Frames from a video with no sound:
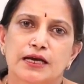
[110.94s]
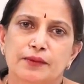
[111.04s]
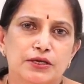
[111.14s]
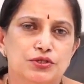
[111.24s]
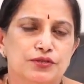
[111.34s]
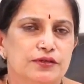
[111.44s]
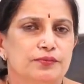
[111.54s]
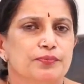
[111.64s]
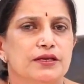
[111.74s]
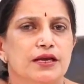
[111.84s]
Coming to
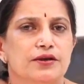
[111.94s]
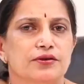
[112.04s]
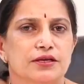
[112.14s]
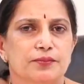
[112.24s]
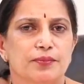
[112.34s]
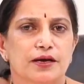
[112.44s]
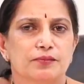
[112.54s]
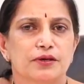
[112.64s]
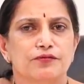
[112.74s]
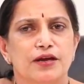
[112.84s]
even pediatric
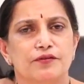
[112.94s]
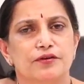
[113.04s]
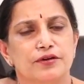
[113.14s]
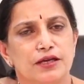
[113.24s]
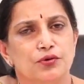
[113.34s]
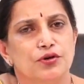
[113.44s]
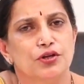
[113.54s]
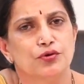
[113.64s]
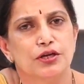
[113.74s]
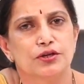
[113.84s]
department, we have a very good
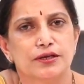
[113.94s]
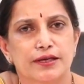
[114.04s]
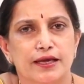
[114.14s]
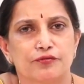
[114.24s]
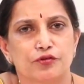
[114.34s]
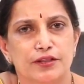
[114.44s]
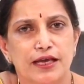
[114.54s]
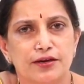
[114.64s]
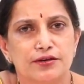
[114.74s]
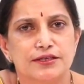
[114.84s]
neonatal care. For
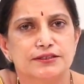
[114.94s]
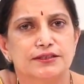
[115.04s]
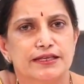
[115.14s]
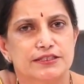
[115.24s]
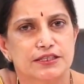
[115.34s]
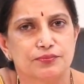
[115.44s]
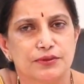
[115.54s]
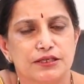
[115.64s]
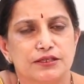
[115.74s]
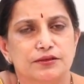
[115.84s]
that reason, extreme
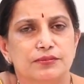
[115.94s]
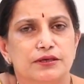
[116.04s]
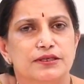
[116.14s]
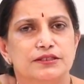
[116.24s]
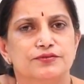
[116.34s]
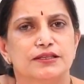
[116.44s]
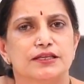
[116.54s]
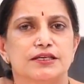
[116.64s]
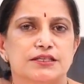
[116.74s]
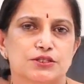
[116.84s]
preterm babies,
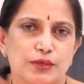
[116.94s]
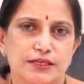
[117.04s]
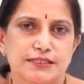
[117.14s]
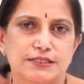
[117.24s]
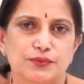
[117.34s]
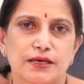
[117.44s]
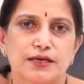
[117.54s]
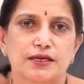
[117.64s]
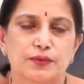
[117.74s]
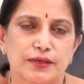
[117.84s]
whether it is
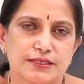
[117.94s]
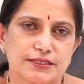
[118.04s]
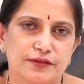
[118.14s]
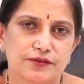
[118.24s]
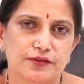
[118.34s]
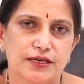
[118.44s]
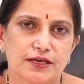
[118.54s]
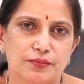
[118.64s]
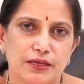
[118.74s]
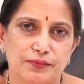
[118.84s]
26-weeker,
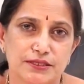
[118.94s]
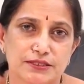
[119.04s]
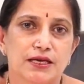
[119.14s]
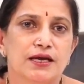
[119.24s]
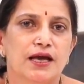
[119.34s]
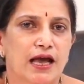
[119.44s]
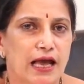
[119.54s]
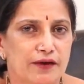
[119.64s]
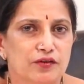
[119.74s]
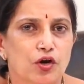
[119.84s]
27-weeker babies,
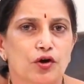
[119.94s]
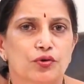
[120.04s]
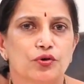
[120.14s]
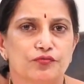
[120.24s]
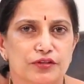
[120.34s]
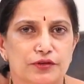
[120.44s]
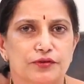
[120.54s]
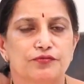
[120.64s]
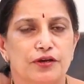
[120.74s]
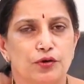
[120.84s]
have gone home with
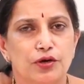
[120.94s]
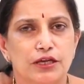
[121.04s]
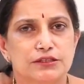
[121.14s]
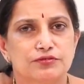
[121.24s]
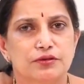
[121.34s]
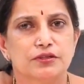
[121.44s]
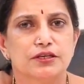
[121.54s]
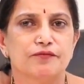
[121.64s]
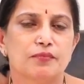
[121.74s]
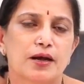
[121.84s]
our fellow colleagues from the
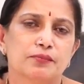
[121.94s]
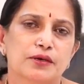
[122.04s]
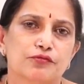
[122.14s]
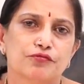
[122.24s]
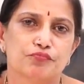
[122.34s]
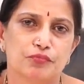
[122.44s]
Department of